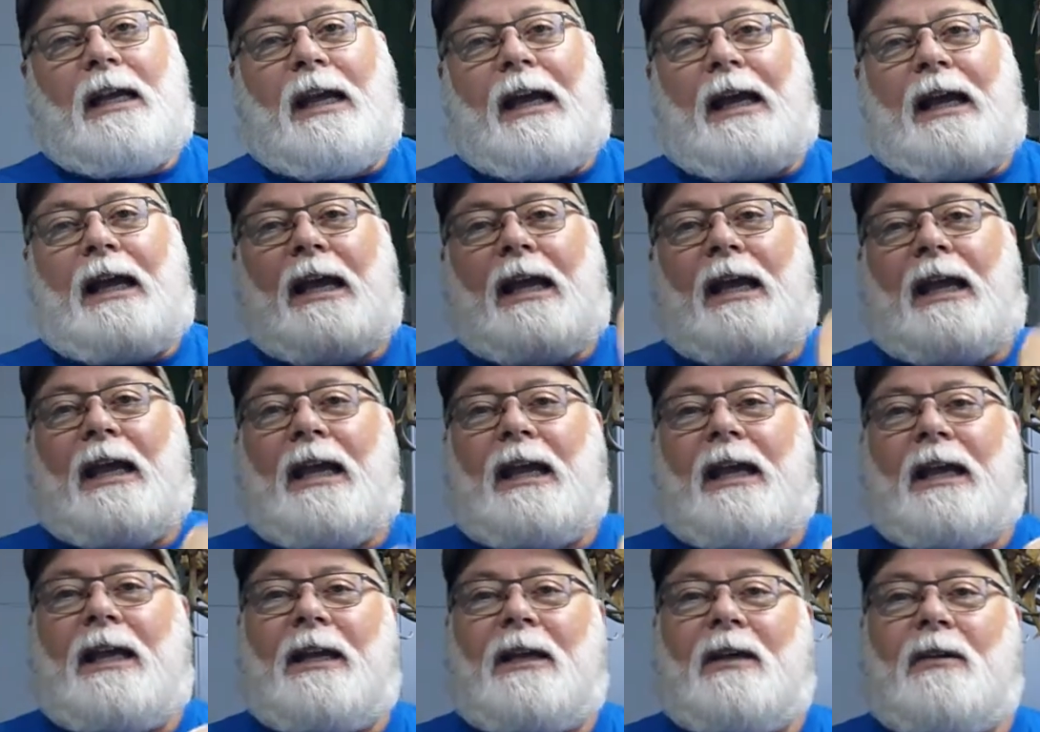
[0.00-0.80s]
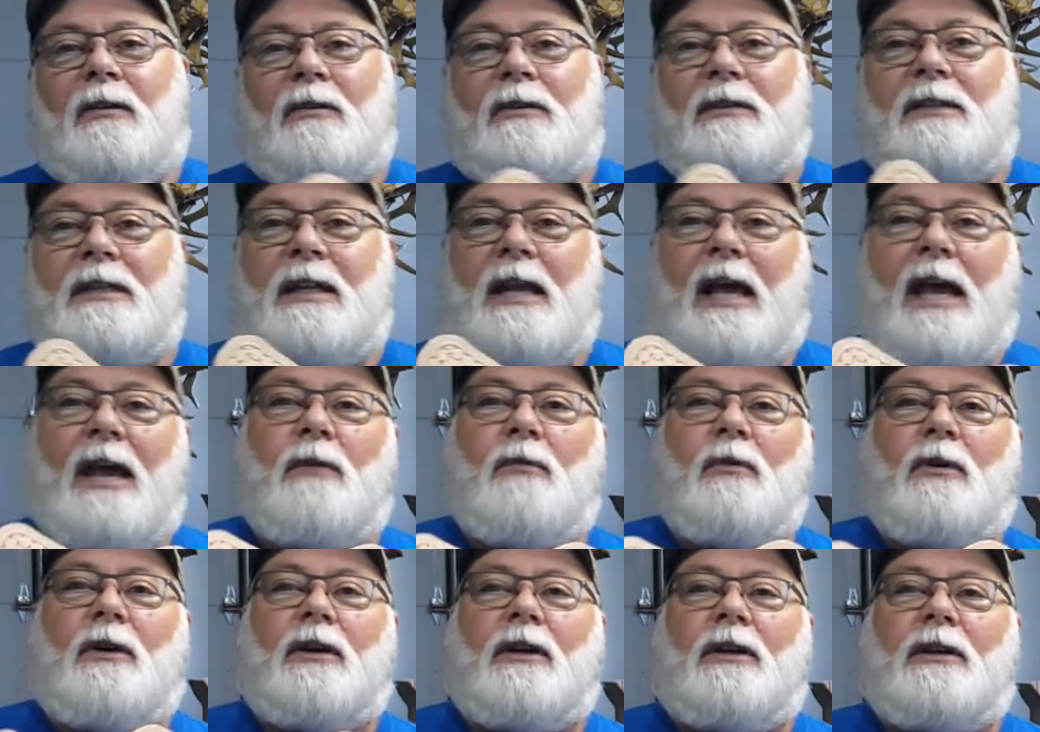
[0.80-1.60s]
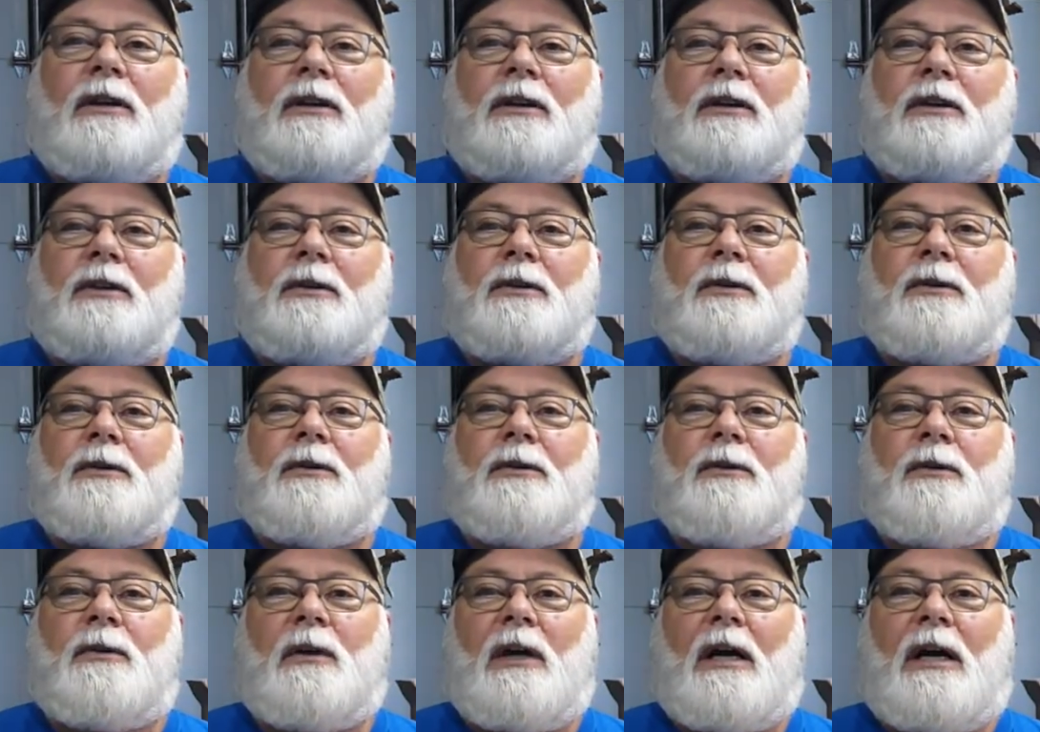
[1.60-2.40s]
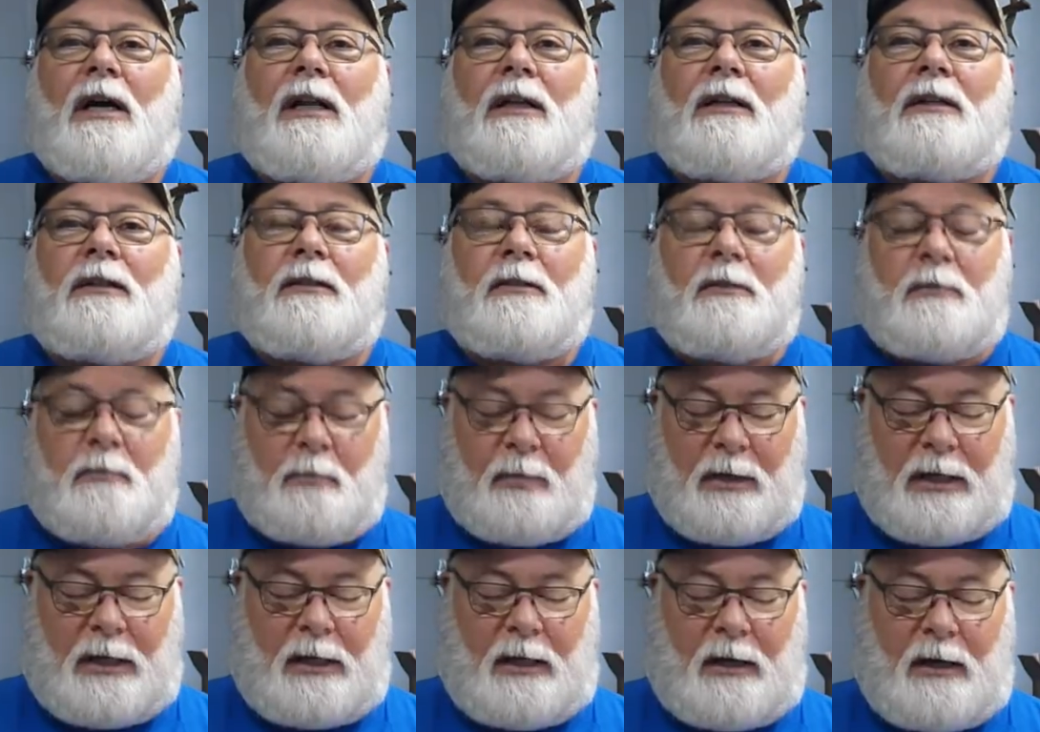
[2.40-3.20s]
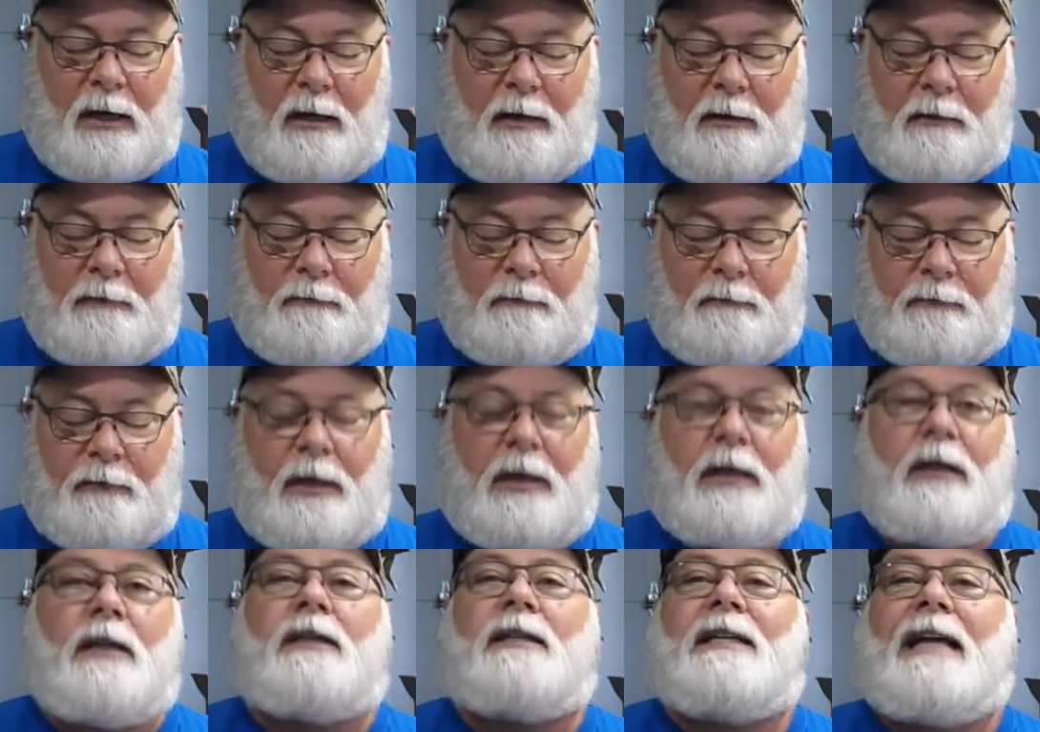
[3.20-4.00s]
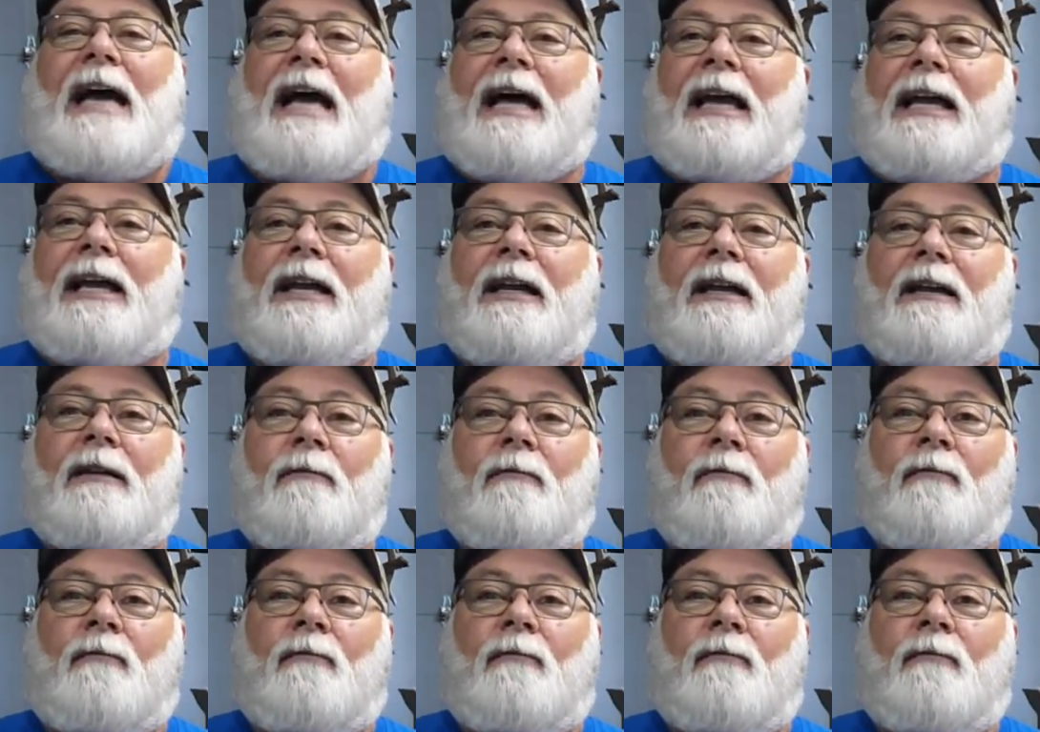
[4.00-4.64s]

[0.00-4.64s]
And today we're going to do a little bit of dyeing,